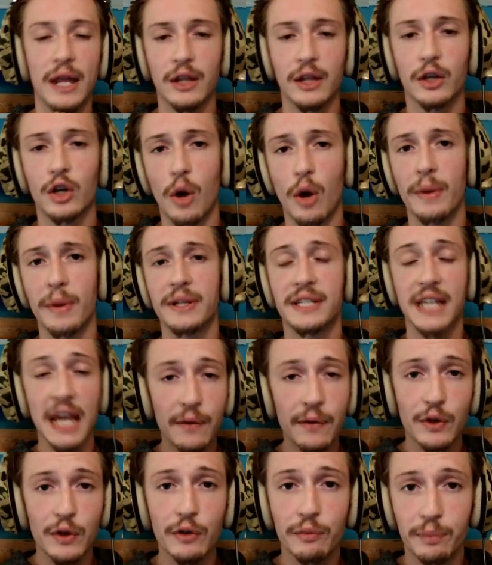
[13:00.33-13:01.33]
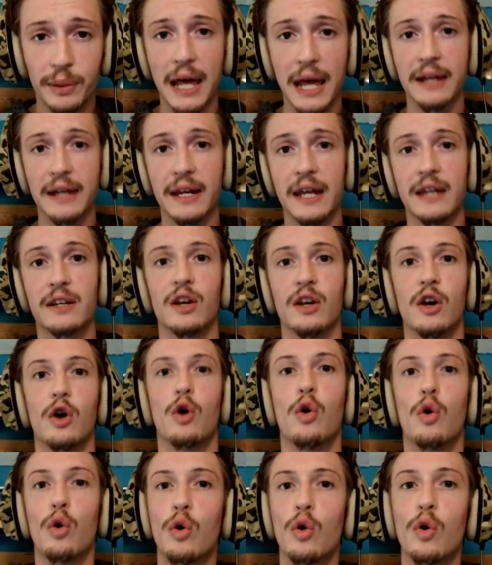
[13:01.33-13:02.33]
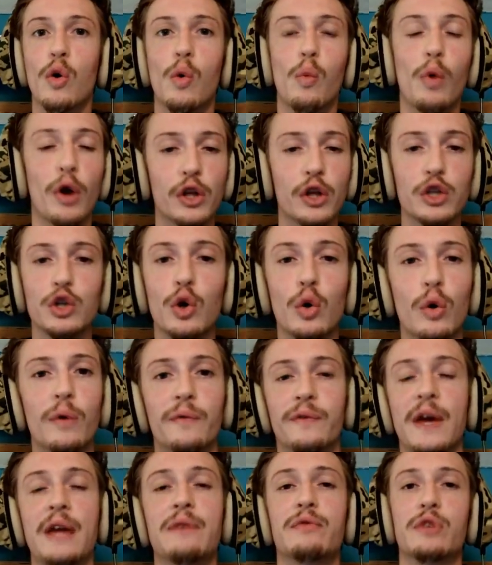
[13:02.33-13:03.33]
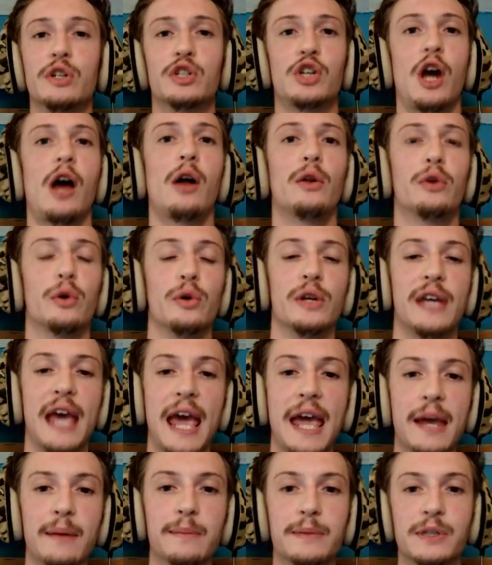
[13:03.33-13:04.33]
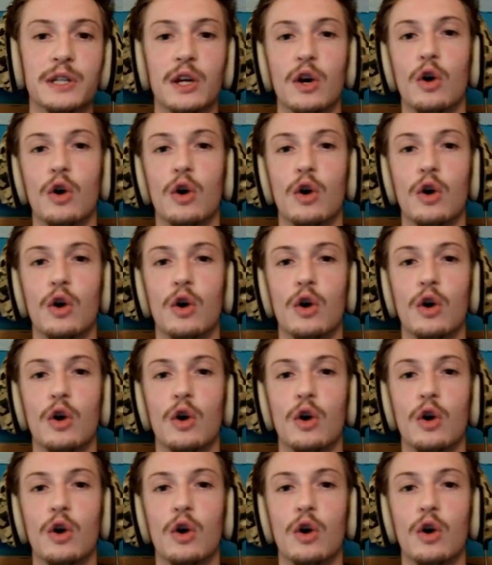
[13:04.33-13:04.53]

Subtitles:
the comments if you've played it, or what are your favorite childhood games,